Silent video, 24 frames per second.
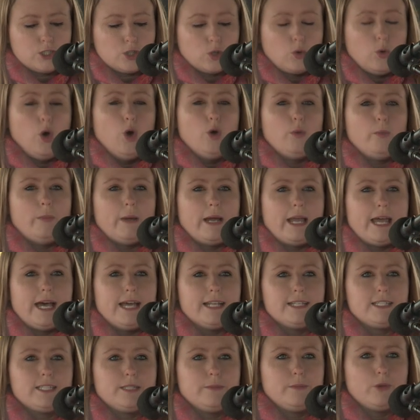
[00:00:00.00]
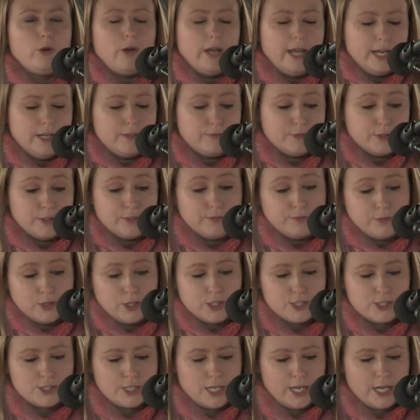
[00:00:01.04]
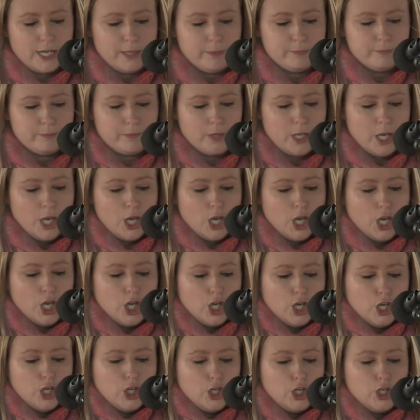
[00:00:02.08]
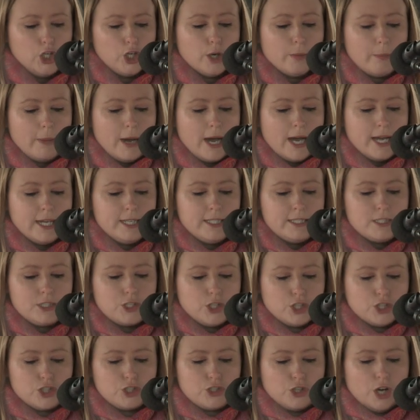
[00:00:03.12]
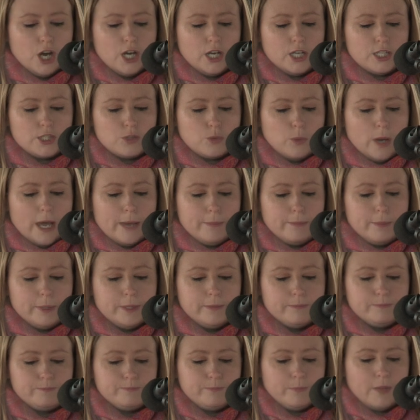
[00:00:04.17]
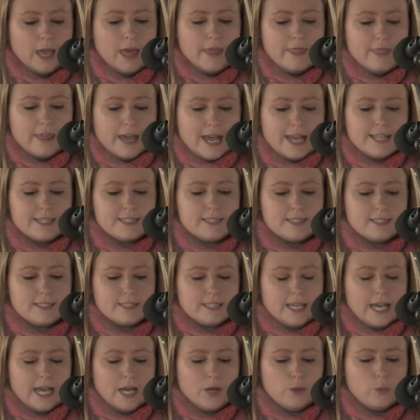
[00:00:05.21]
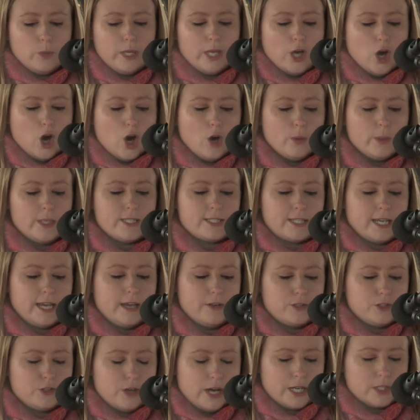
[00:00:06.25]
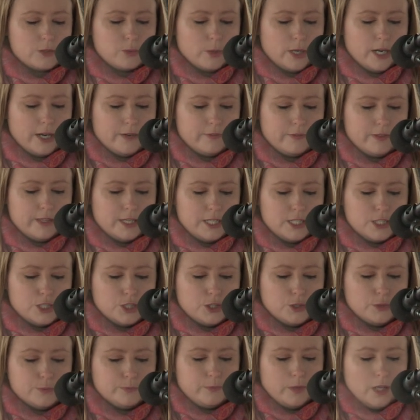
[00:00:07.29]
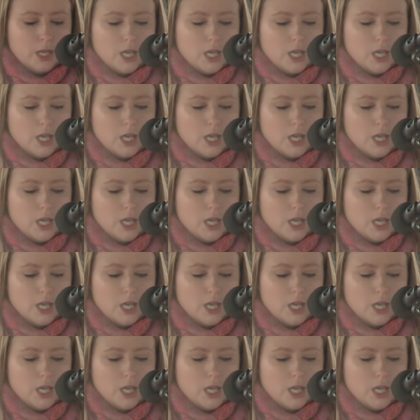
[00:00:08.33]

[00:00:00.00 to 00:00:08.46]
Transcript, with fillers: to quote my Auntie Marie for the first time, your mind's your strongest weapon, and that's how we always counteract whatever they do